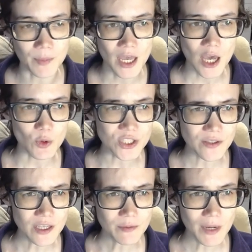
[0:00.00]
Which I
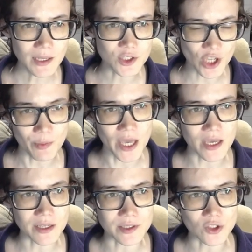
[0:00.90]
think my GP
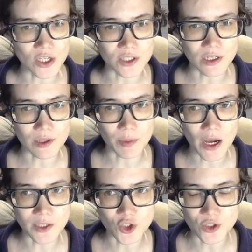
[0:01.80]
has suggested in the
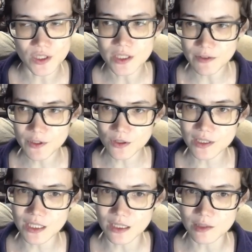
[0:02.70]
past. Just the
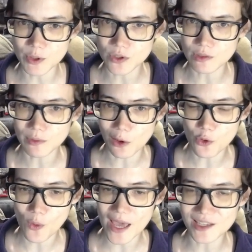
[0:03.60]
difficulty is because I'm low
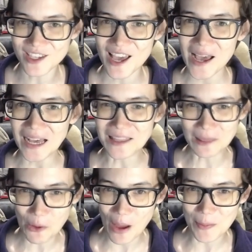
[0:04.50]
weight and
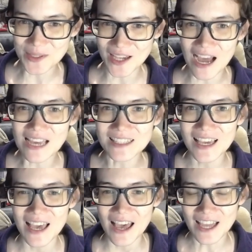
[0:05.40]
low appetite,
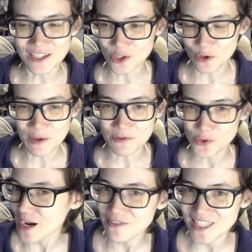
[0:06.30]
and it took me
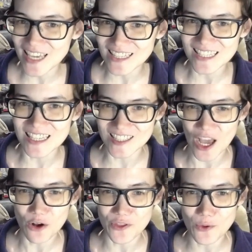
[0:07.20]
forever to get to this
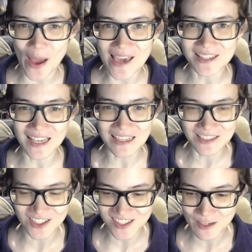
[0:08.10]
healthy weight and
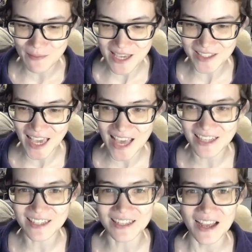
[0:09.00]
just to maintain it.